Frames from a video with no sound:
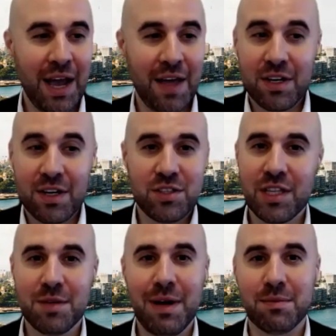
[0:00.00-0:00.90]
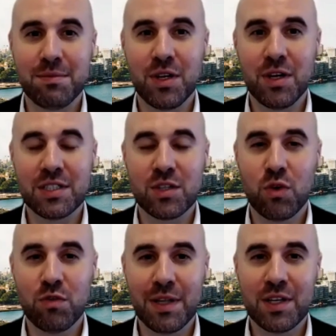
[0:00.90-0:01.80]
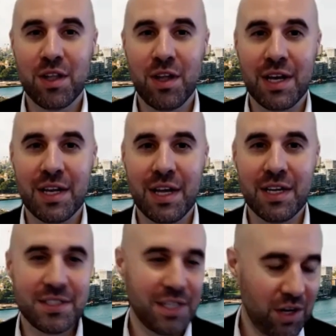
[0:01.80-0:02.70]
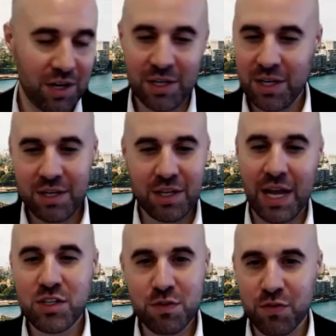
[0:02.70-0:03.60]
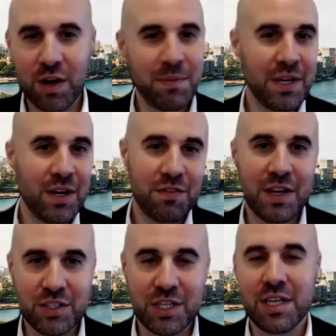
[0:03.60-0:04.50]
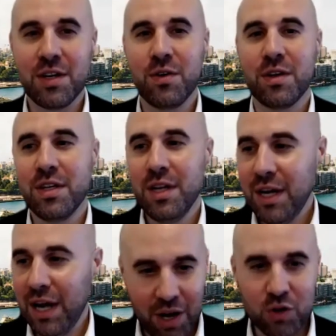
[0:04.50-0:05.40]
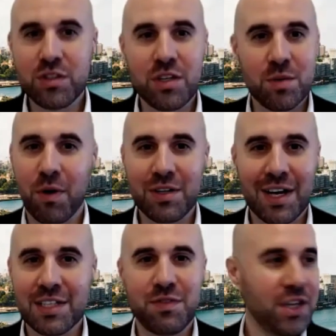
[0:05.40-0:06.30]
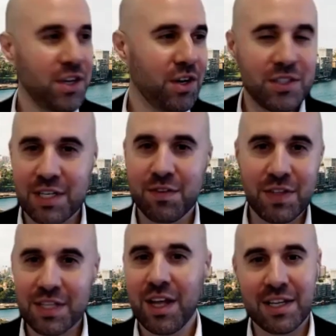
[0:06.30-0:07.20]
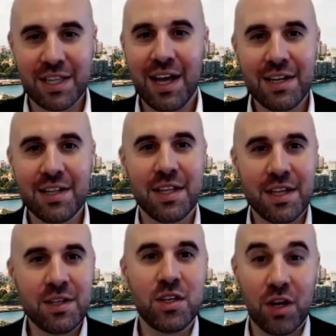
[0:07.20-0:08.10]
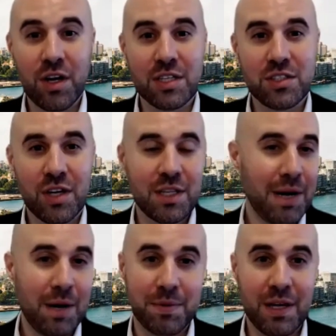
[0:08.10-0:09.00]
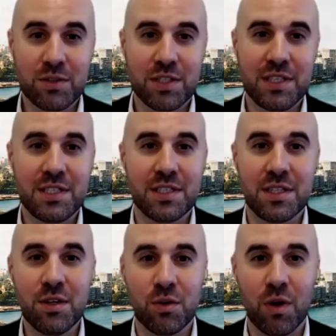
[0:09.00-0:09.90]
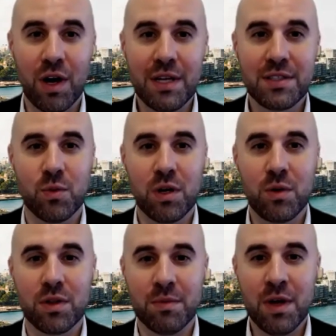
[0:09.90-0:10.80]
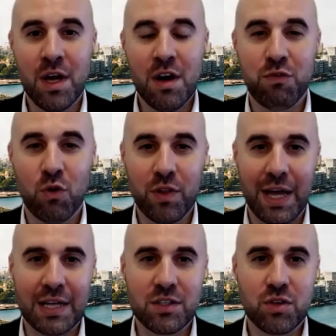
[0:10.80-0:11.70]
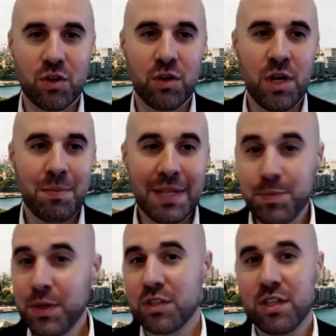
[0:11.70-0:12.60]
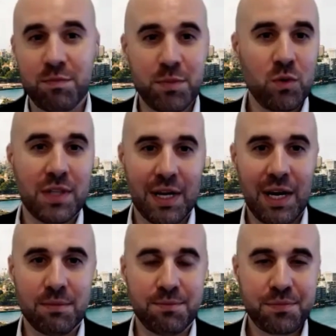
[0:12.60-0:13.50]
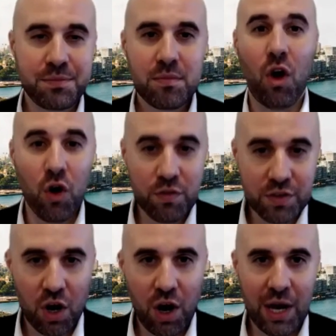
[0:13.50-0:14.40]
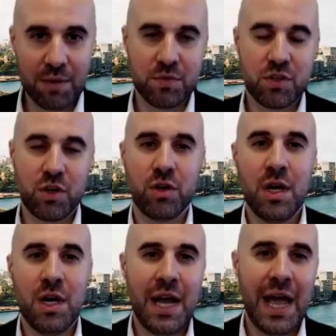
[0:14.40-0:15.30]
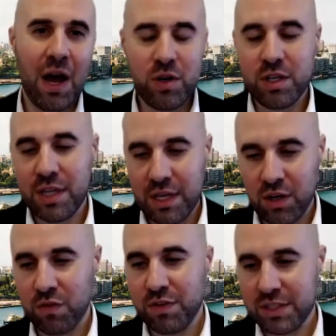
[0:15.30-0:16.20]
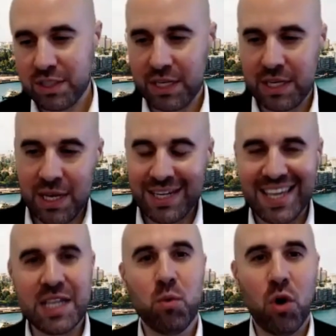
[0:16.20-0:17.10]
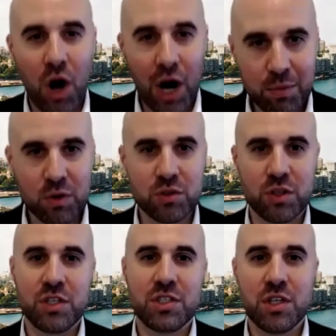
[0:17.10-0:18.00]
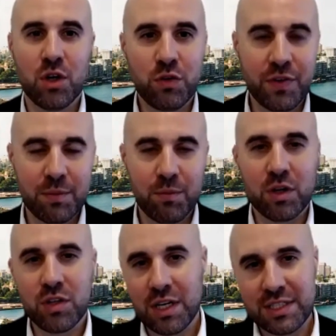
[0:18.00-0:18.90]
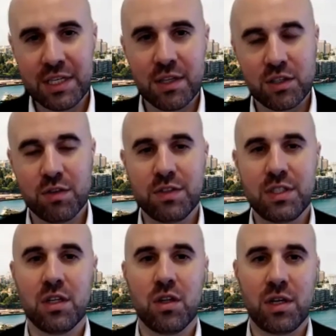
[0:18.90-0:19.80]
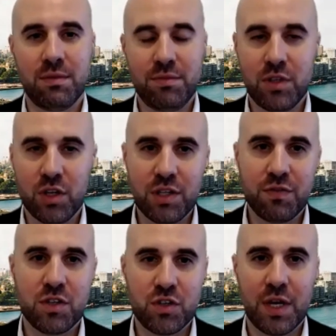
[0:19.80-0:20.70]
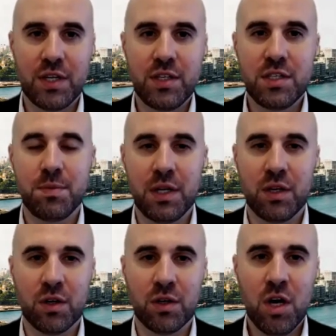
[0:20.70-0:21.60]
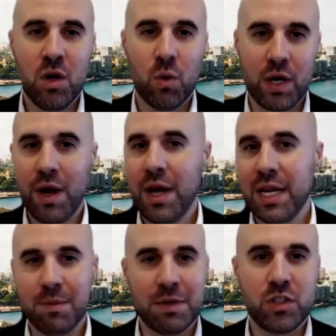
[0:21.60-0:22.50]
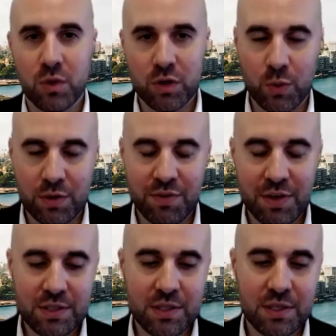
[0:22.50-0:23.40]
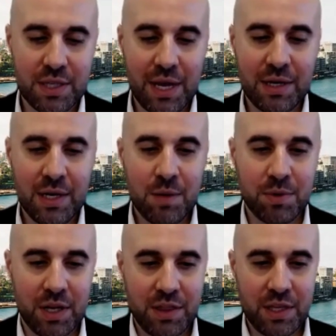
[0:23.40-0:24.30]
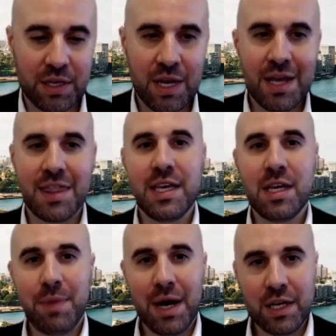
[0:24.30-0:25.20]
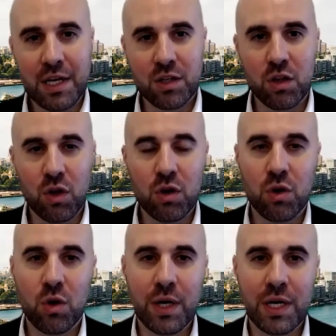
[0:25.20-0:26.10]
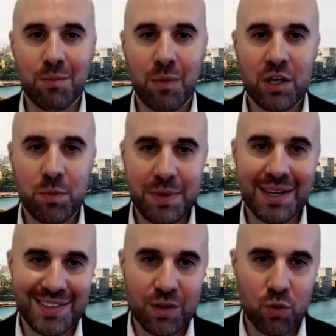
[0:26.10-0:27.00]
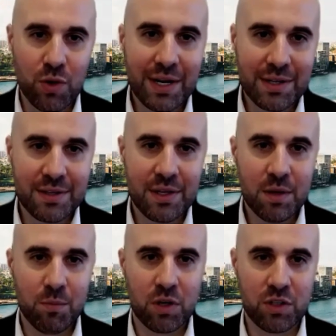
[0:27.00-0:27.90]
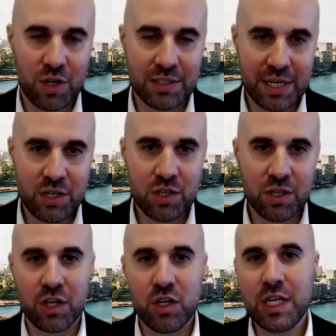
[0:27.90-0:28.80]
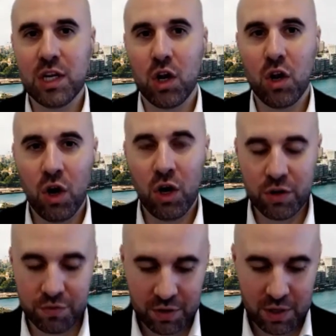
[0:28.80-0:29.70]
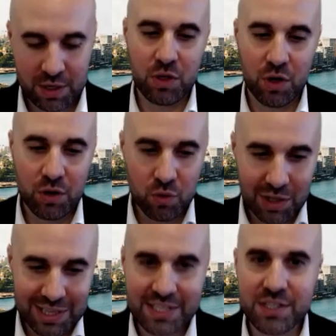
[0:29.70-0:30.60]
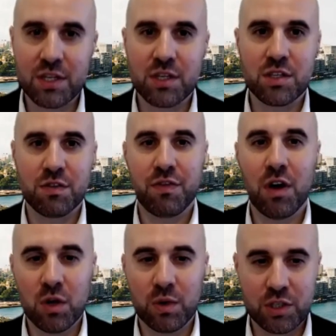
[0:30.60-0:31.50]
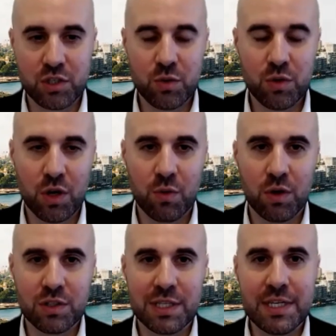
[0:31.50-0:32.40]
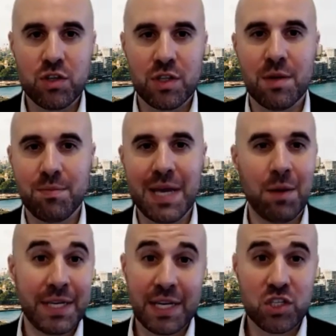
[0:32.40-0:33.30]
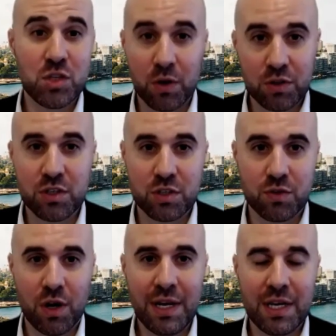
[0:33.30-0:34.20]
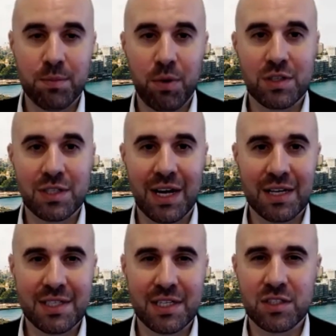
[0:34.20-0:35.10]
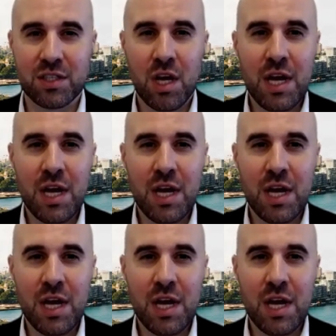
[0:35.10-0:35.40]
And then I signed them up, as a 12-month client. And I said, oh, how'd you find me? I found you here, and I looked at your podcast videos and everything like that. And then, I signed them up, and that was a decent deal, right? To work with them for that. So that's because I've built that up over time. So how are you then obviously getting more eyeballs on yourself and monetizing it? There's obviously a lot of, different strategies depending on where you're at and how much you want to invest into that. But I think about it in the long haul, and it might not be a direct monetization. Like you need a lot of, listeners and followers, as you would know, Ronsley, to be able to get sponsors, right? In a podcast. And it's,